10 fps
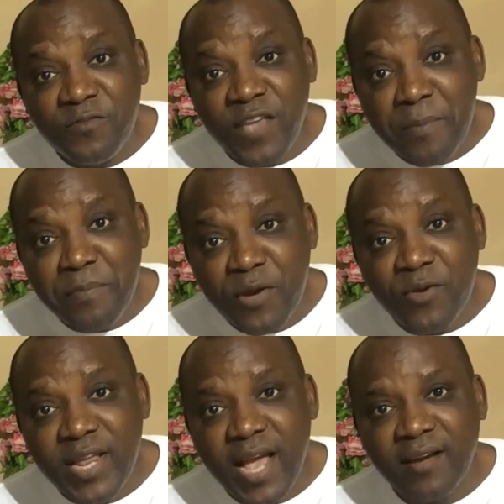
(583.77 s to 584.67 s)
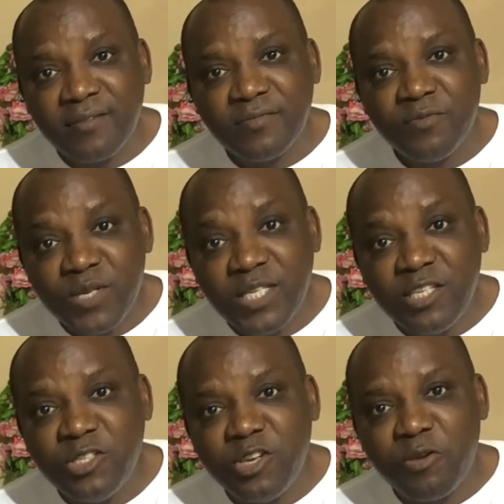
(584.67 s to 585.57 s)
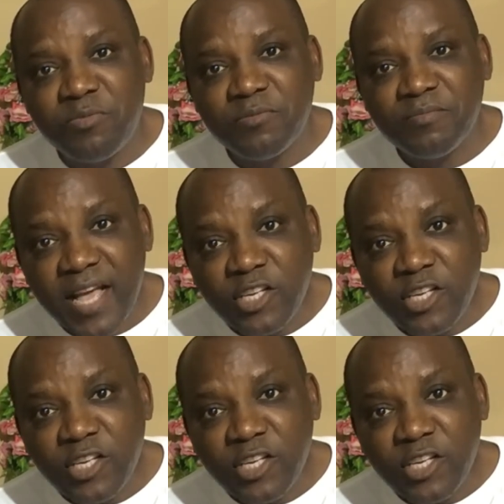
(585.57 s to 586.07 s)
via Payoneer with this job.